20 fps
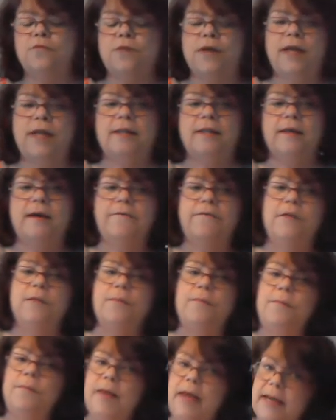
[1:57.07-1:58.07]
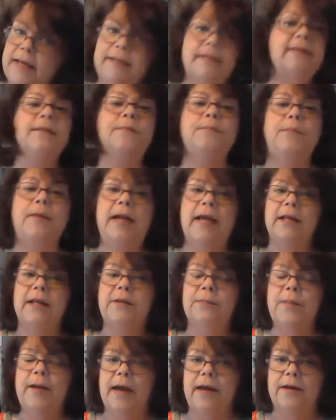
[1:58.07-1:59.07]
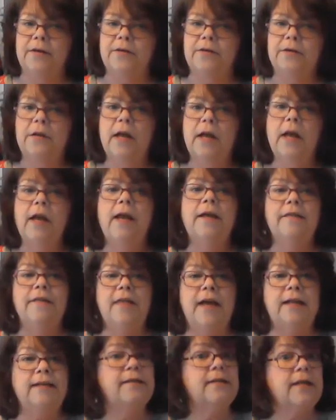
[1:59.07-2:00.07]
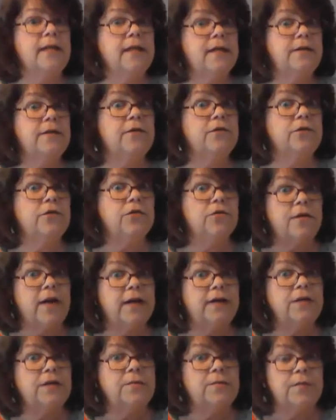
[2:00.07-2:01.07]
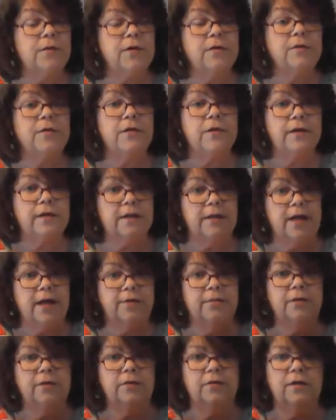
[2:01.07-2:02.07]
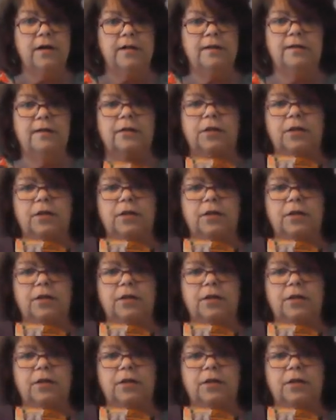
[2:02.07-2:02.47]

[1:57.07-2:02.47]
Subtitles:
width of the base band pattern that's in the direction book for the Tabula Rasa